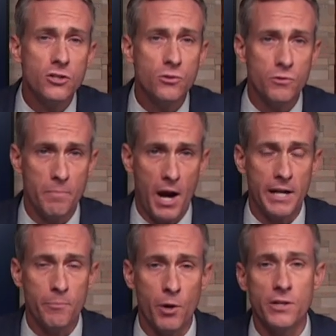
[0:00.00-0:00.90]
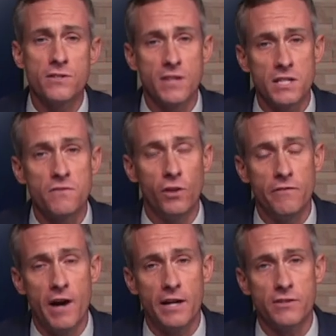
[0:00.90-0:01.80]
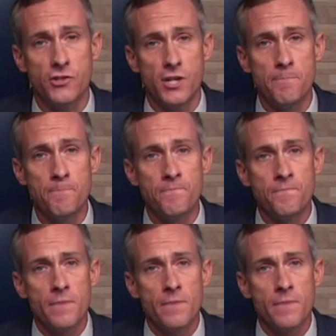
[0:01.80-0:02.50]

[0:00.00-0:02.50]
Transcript: to the body parts that's full of oxygen.